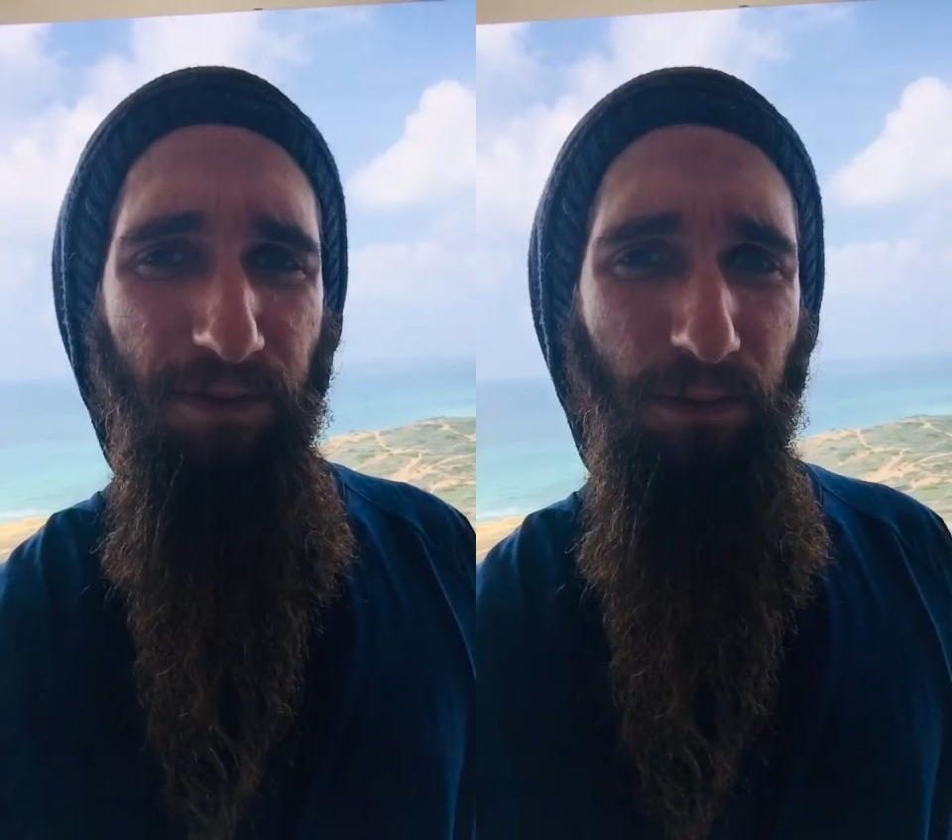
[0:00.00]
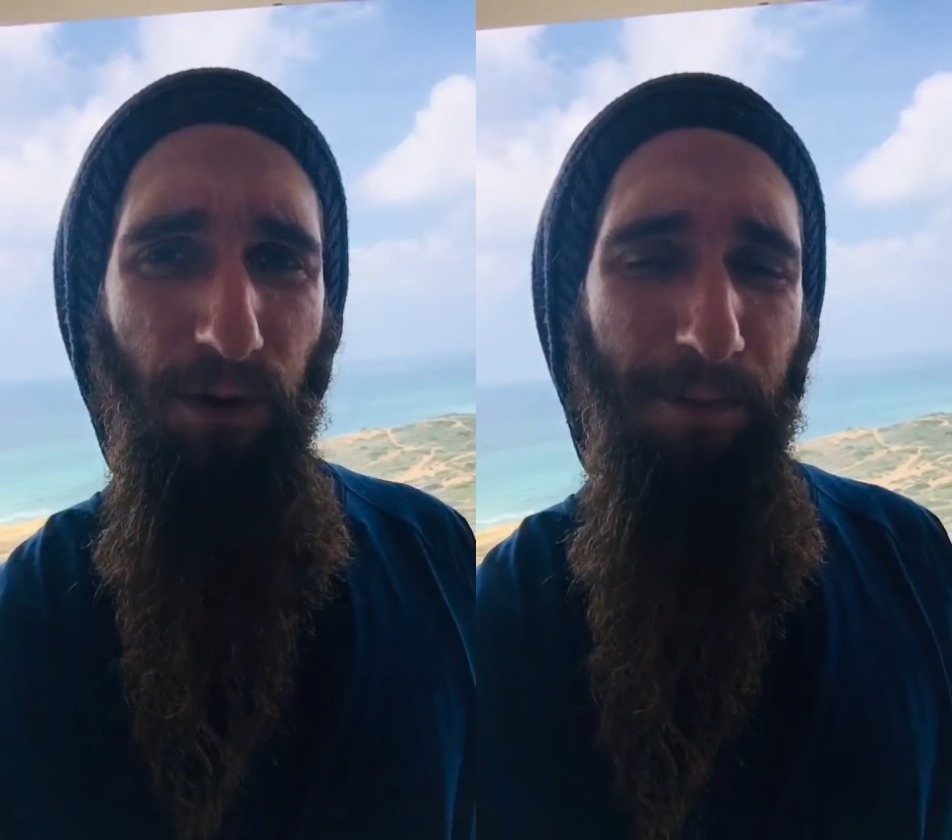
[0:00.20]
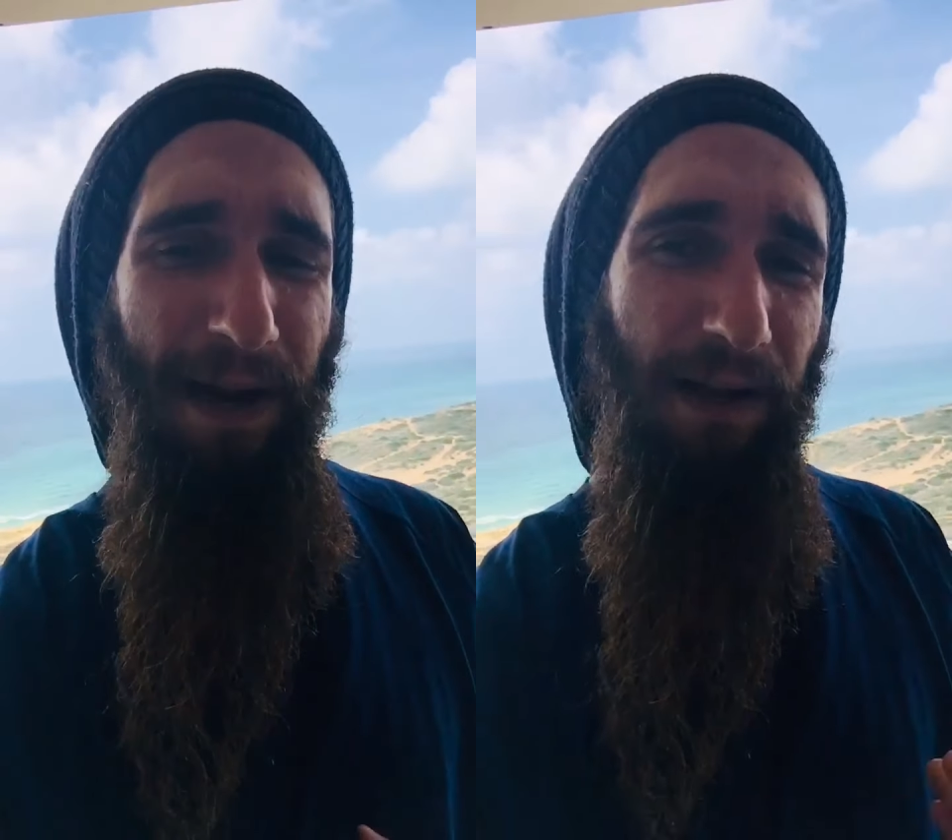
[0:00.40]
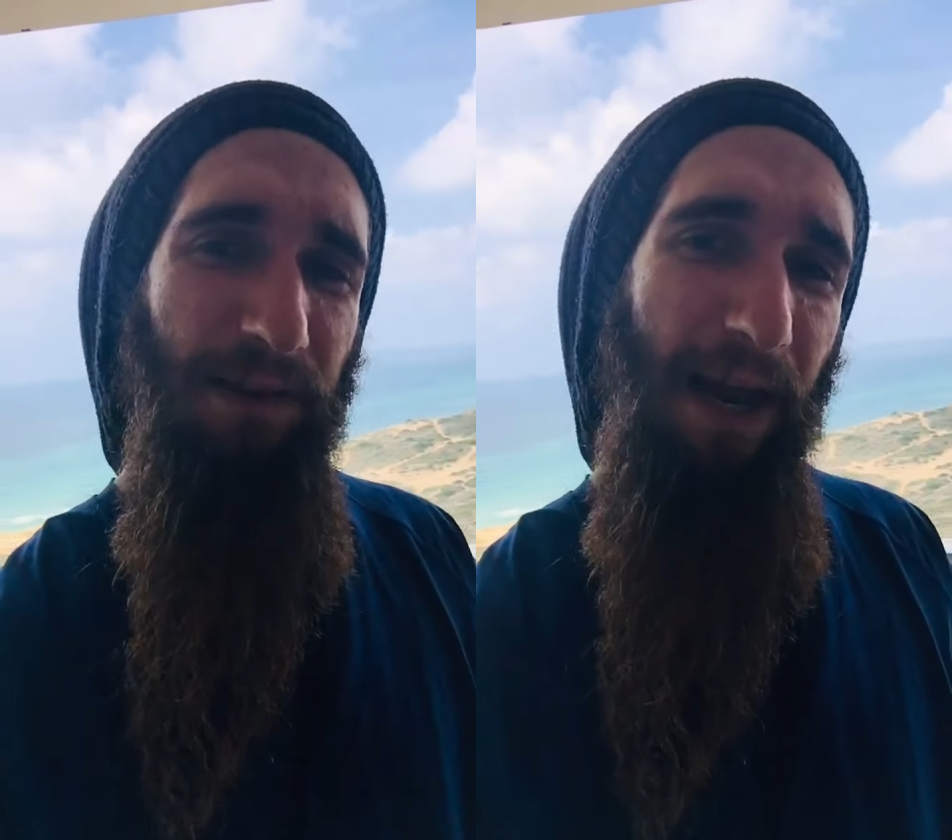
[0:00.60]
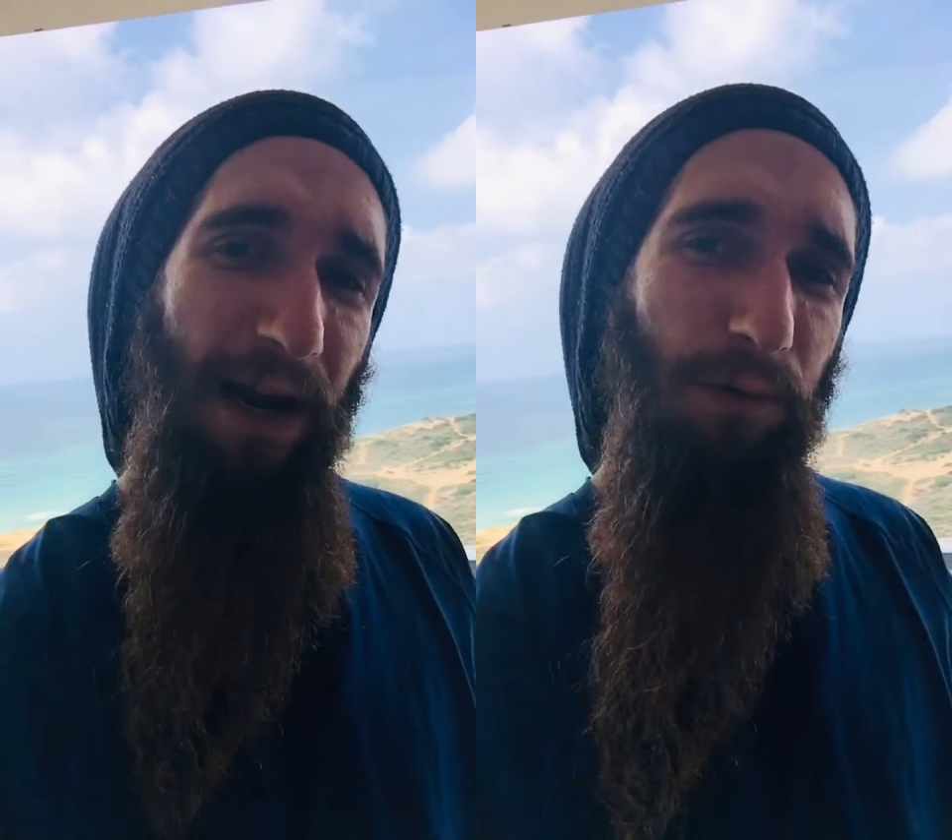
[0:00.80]
What about
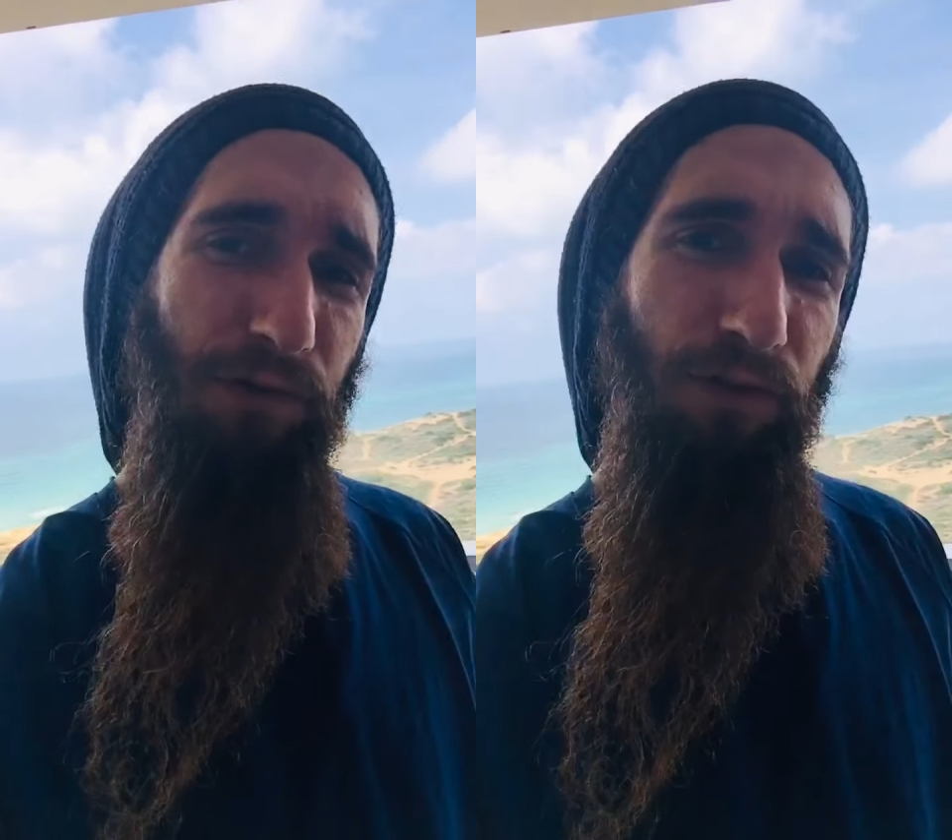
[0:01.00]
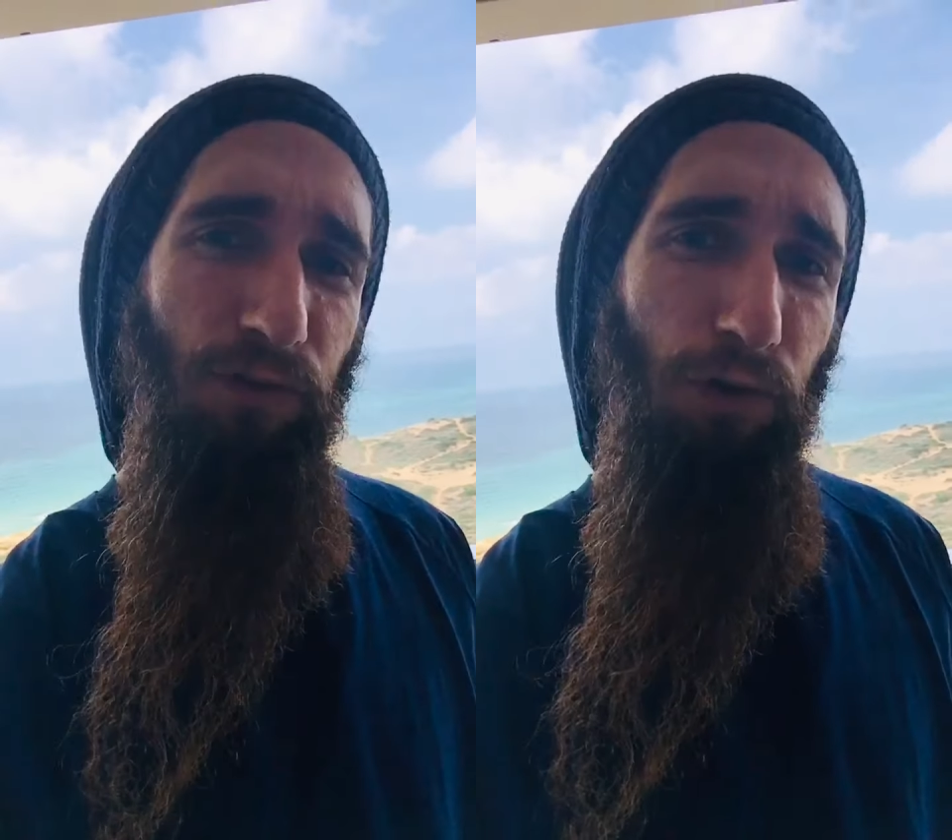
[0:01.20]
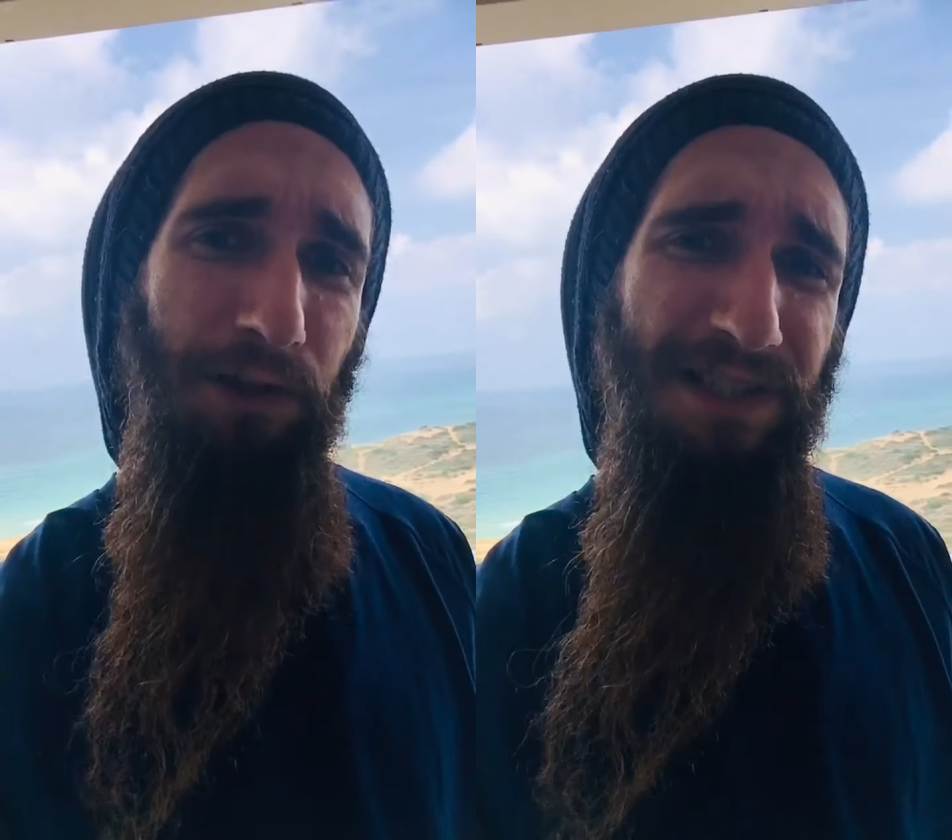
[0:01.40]
the hours of Torah